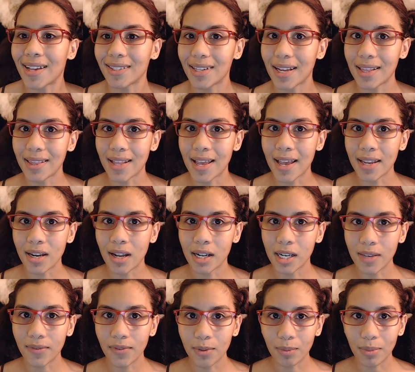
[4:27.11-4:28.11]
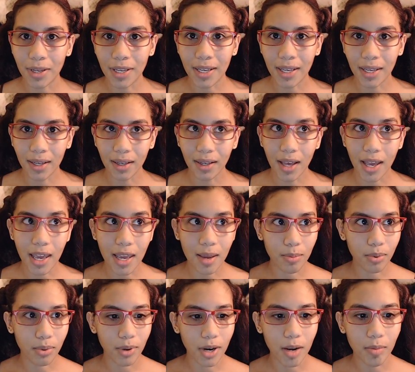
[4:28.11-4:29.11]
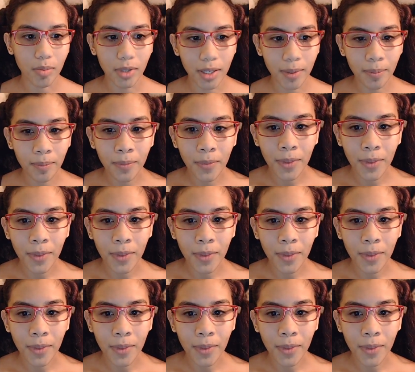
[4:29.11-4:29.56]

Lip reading: and that not even being a problem.